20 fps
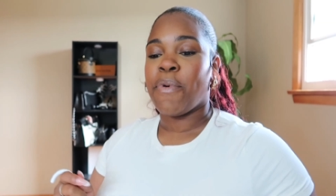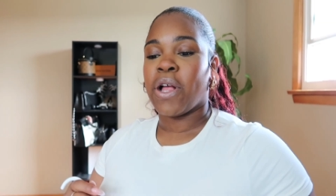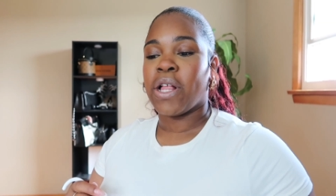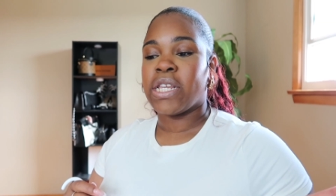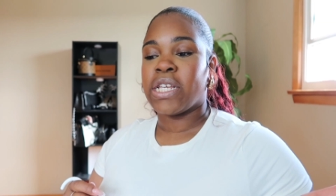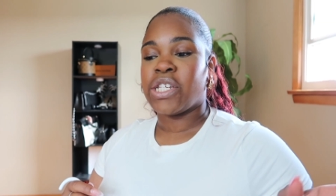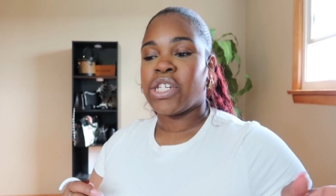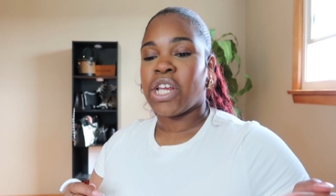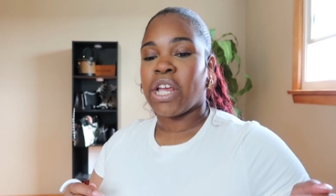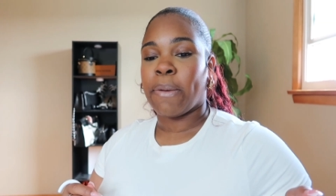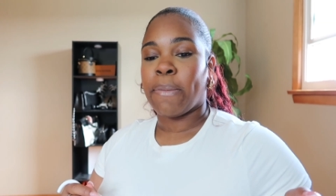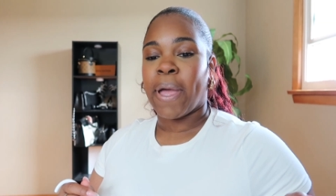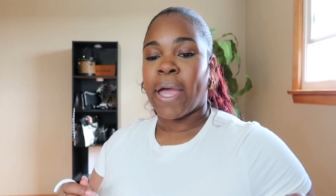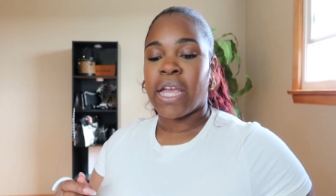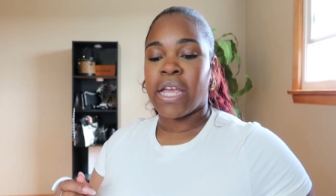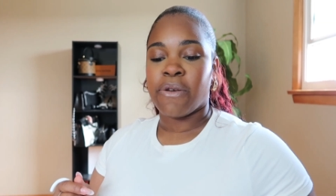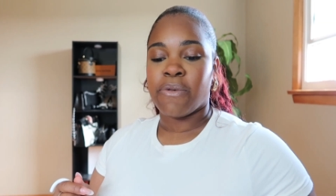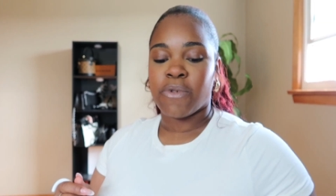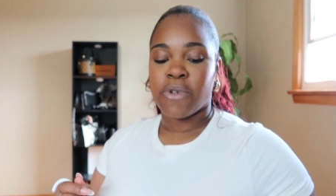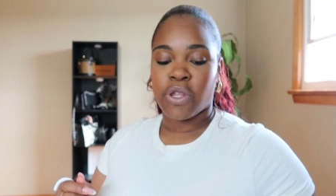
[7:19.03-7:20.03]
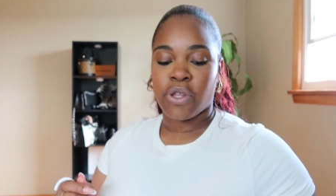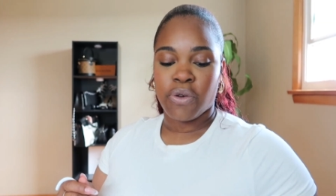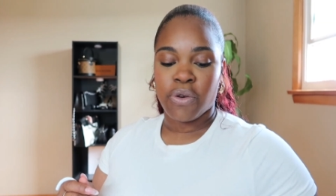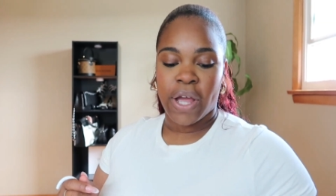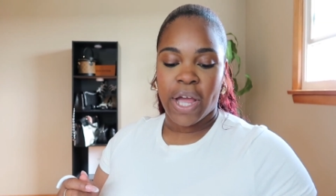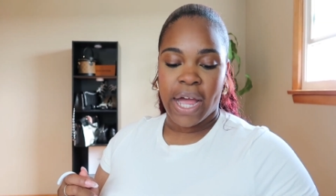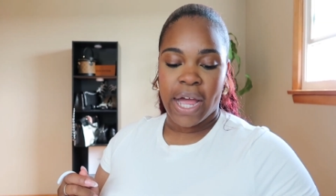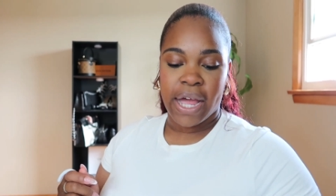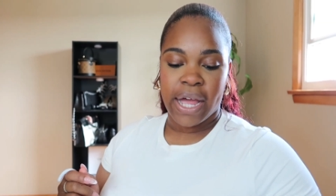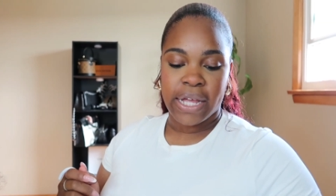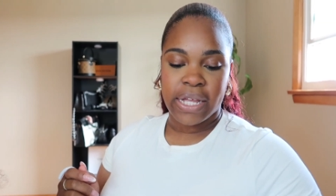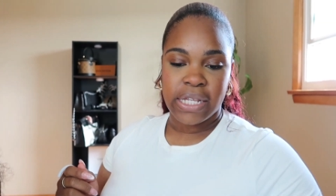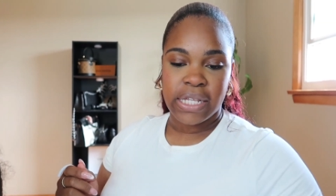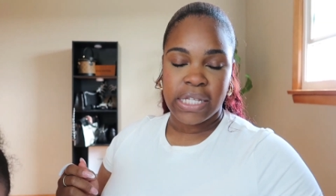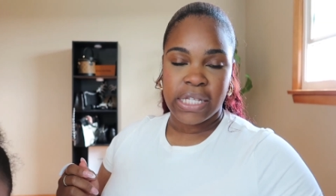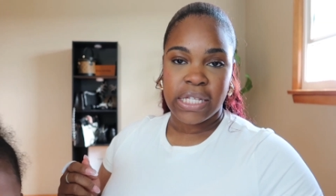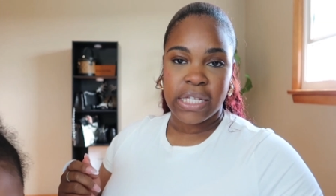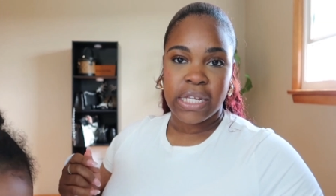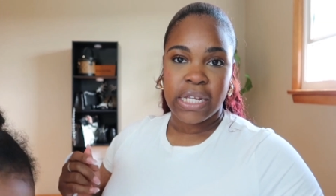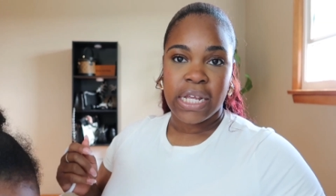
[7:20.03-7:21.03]
probably check back in with you guys.
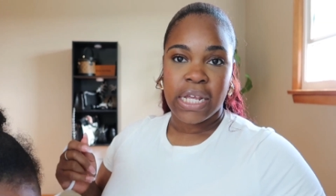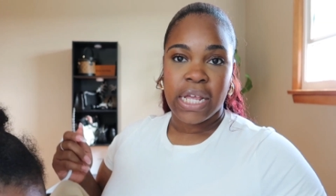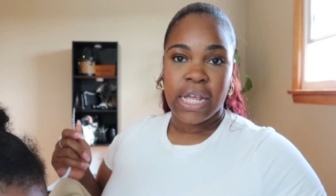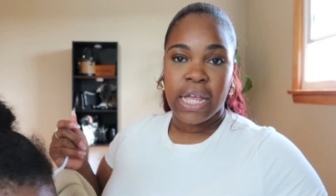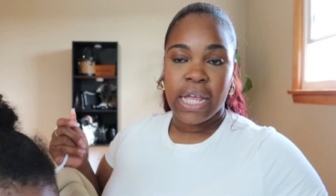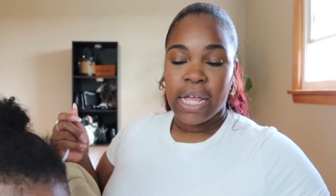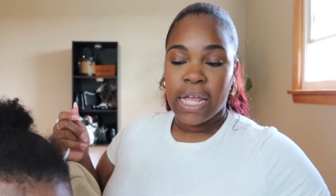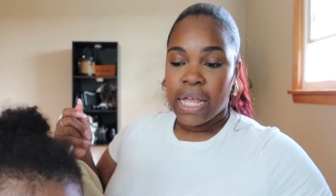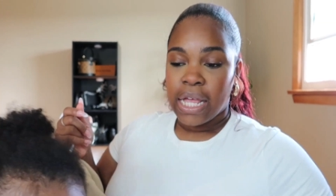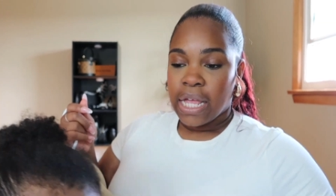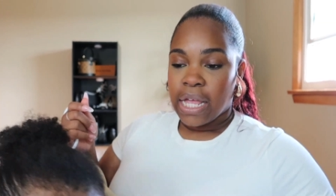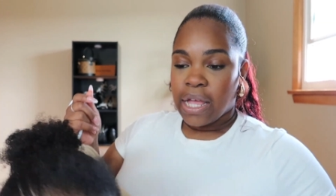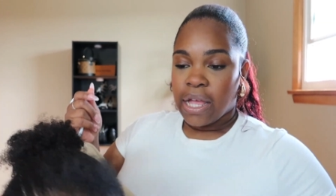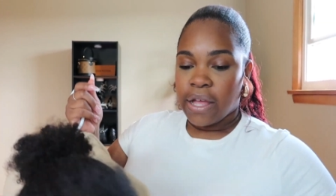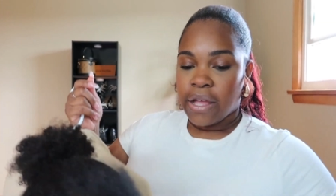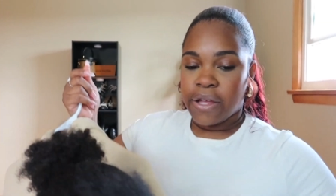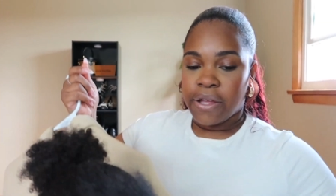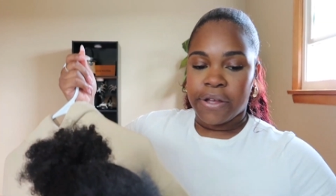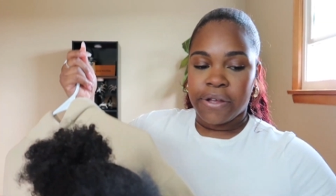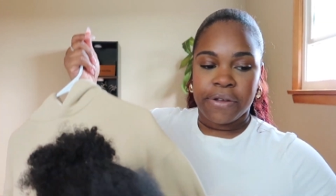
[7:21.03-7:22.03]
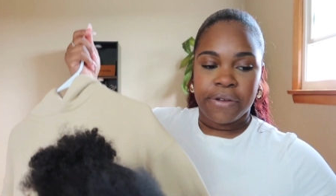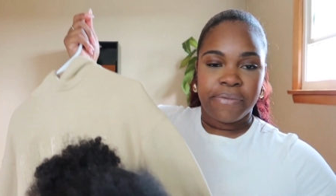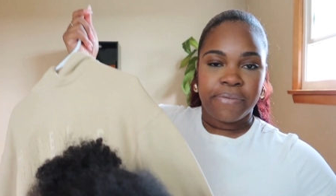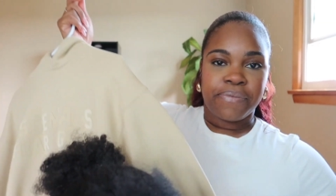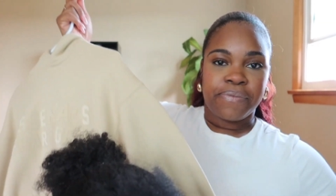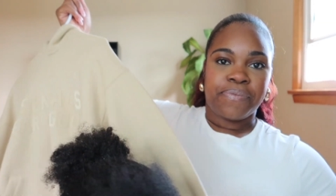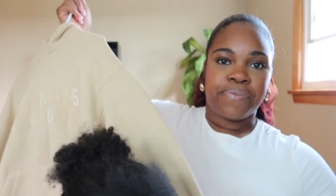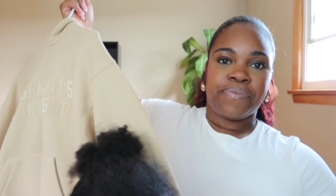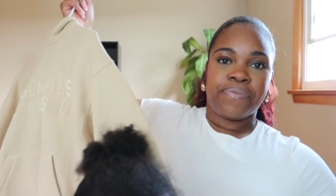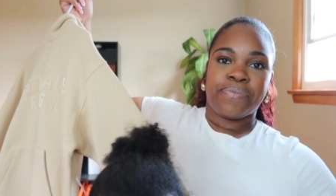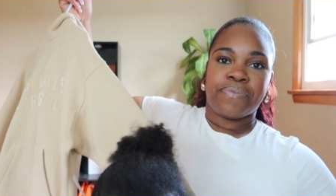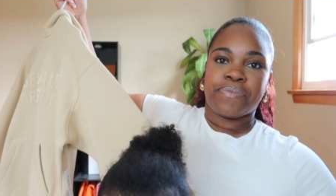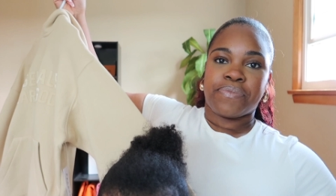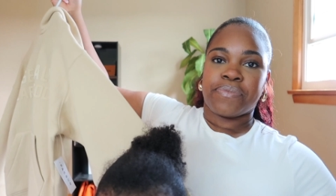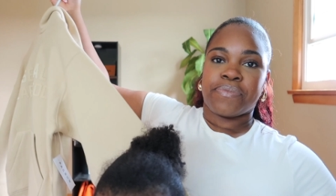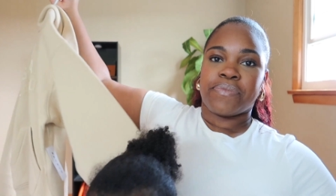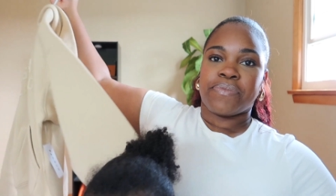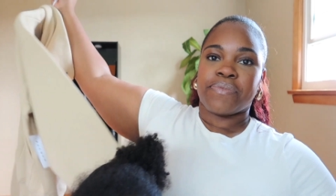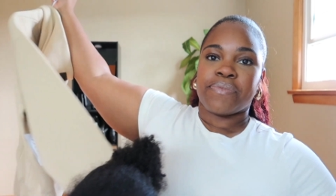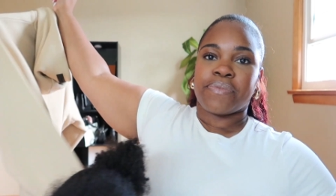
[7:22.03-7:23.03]
Um,
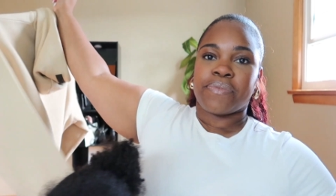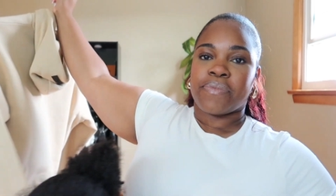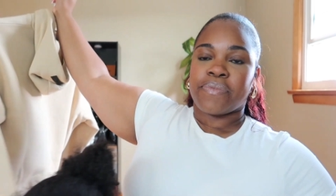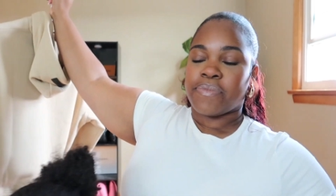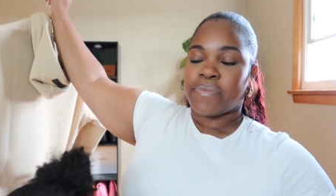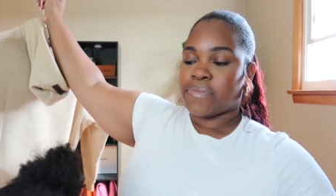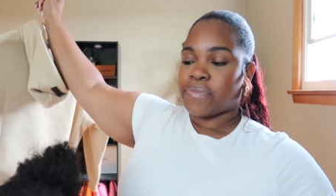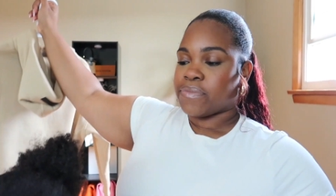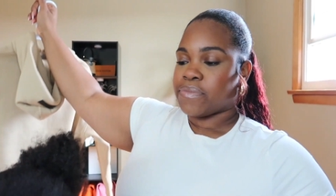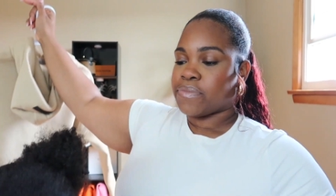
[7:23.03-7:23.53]
Woo!